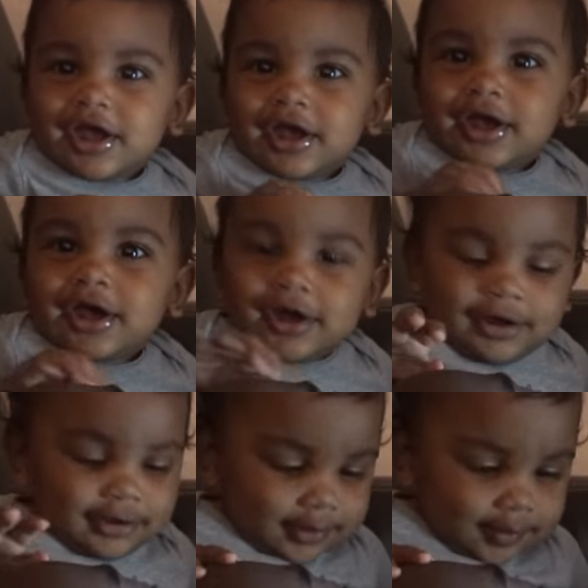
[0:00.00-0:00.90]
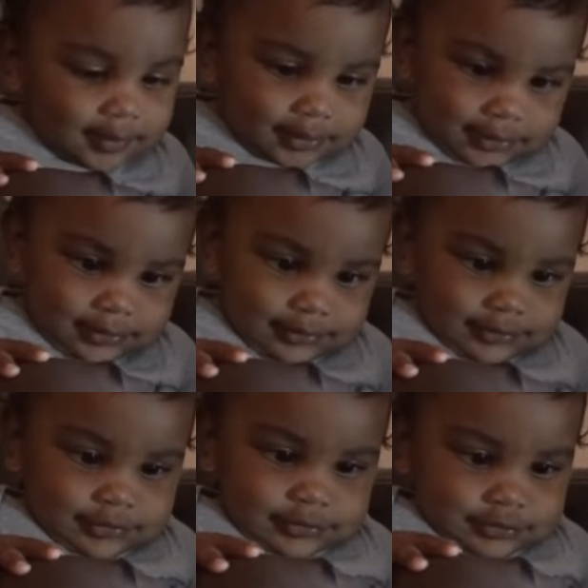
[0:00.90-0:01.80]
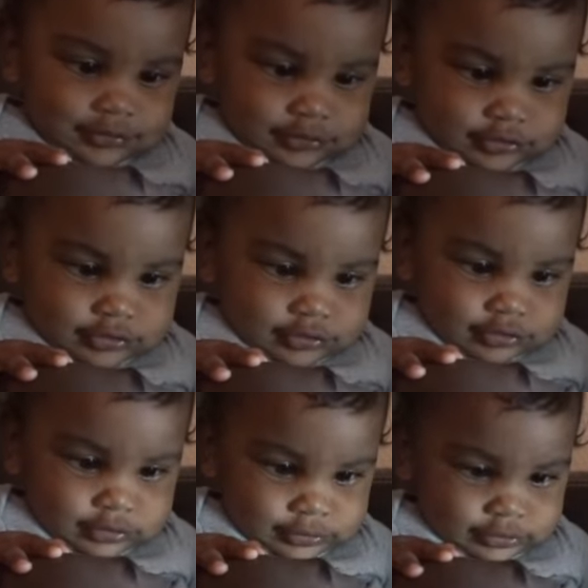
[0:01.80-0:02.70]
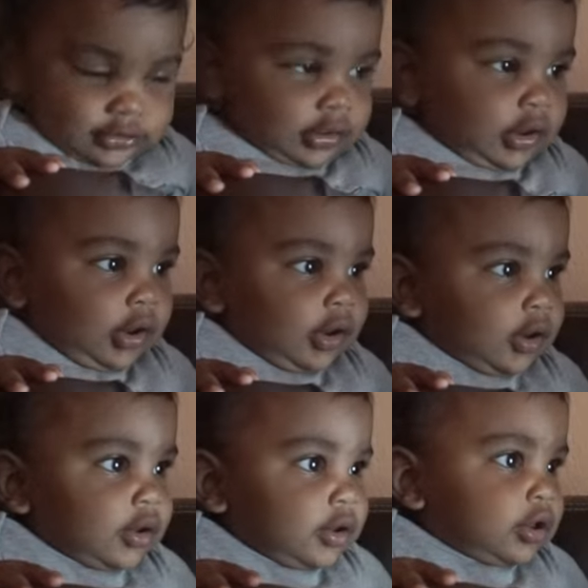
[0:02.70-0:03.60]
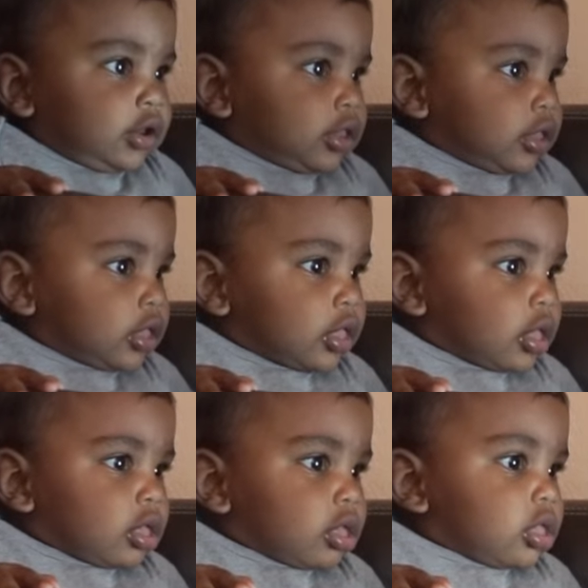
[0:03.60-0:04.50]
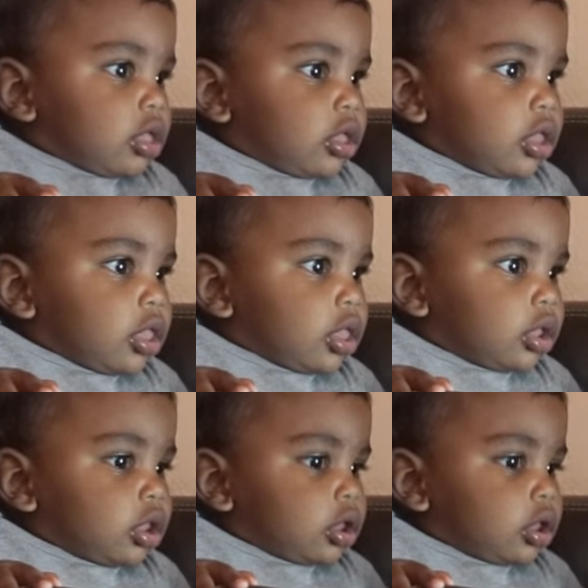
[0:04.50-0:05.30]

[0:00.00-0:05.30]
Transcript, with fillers: Oh, say, hey. You can't lay on my lap.